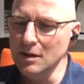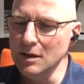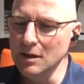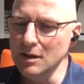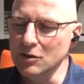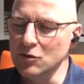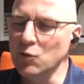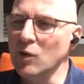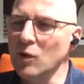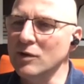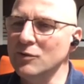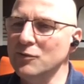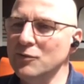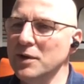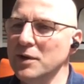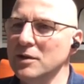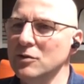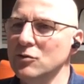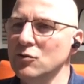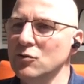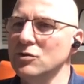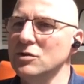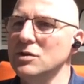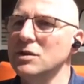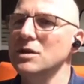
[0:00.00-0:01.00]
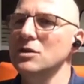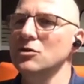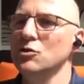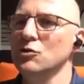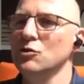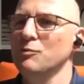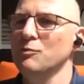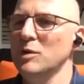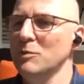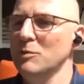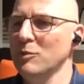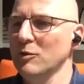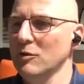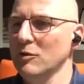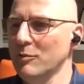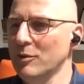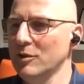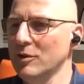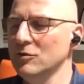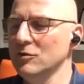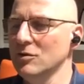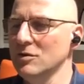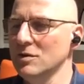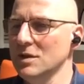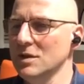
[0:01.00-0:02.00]
it's one thing to teach people
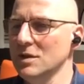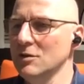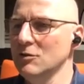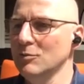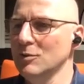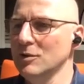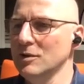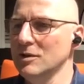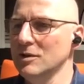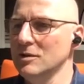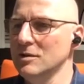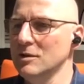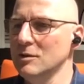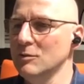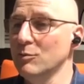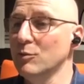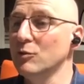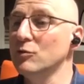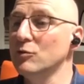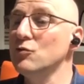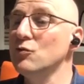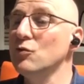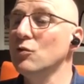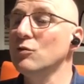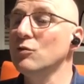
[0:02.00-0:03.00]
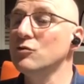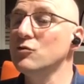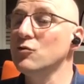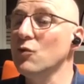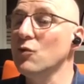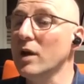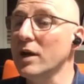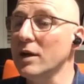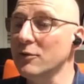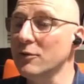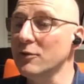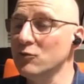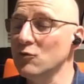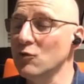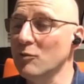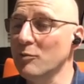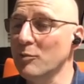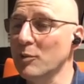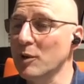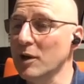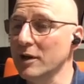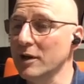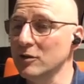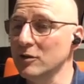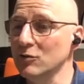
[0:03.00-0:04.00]
about sustainability, but you also have to
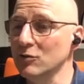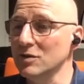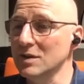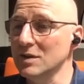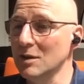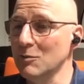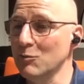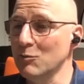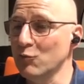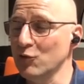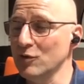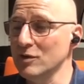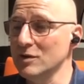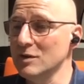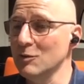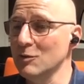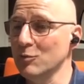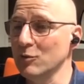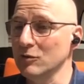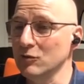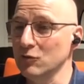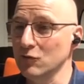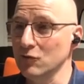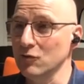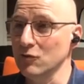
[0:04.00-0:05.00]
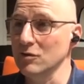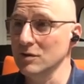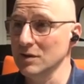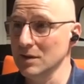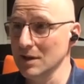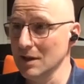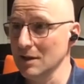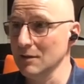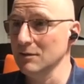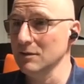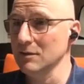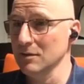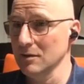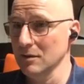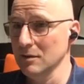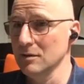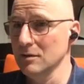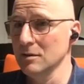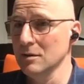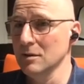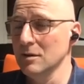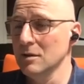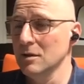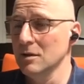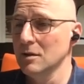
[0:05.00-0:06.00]
apply those same principles to yourself.
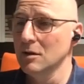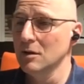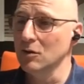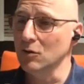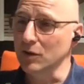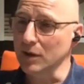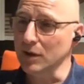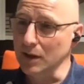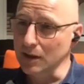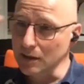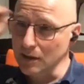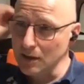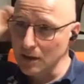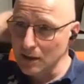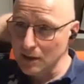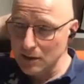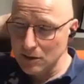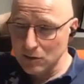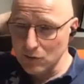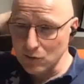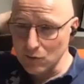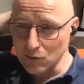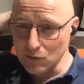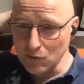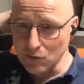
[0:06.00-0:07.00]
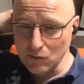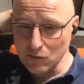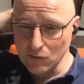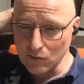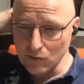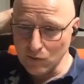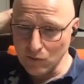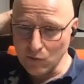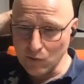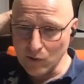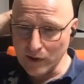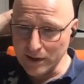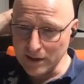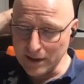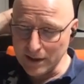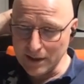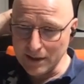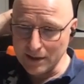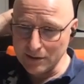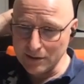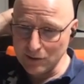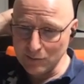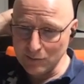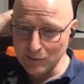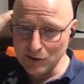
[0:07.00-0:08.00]
Okay, so when
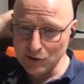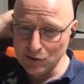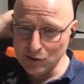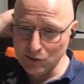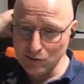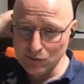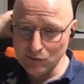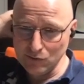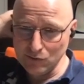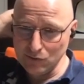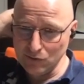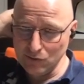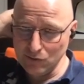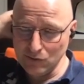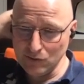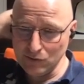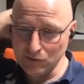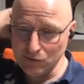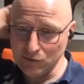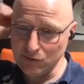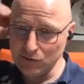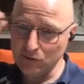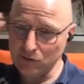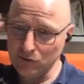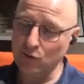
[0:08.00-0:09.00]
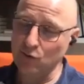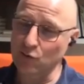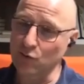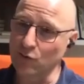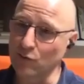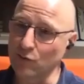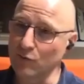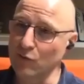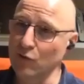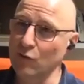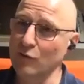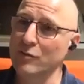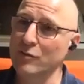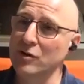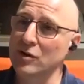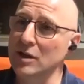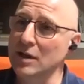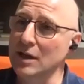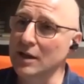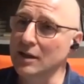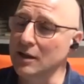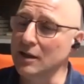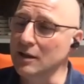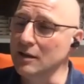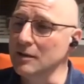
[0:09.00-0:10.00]
there are some issues, you don't just throw more
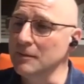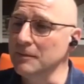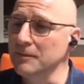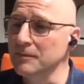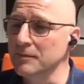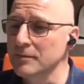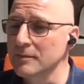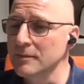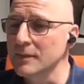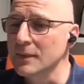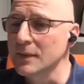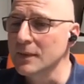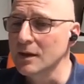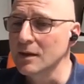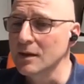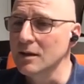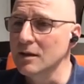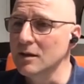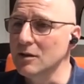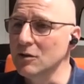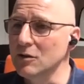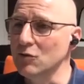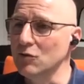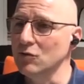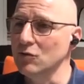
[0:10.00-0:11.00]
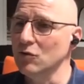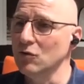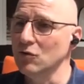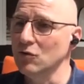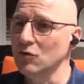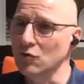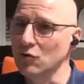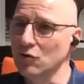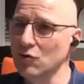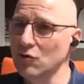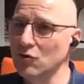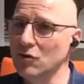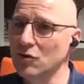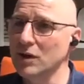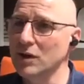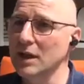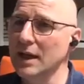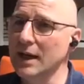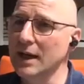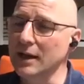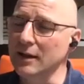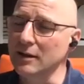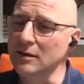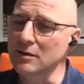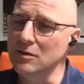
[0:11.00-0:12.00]
money at it. You look
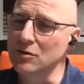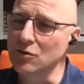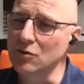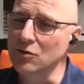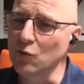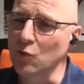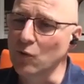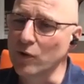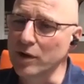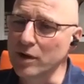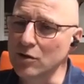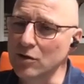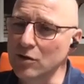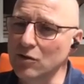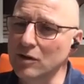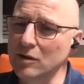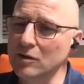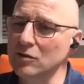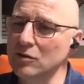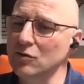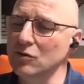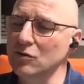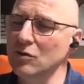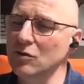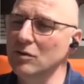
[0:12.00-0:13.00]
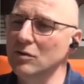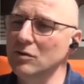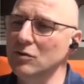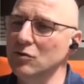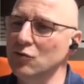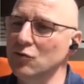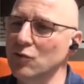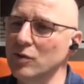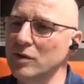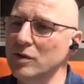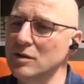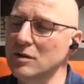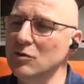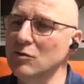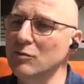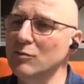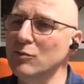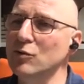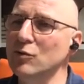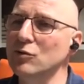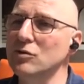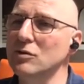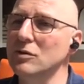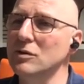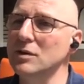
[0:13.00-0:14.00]
at the way you can do it in the
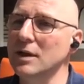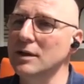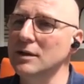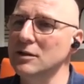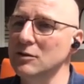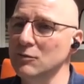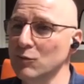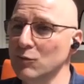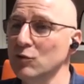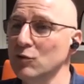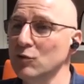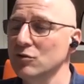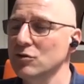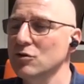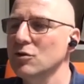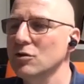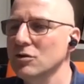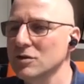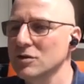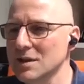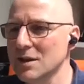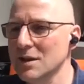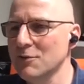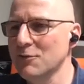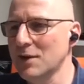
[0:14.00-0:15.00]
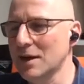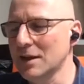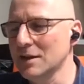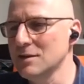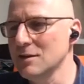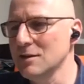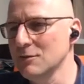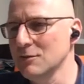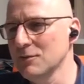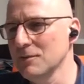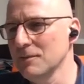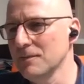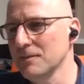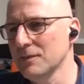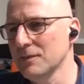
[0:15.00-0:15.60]
most cost effective,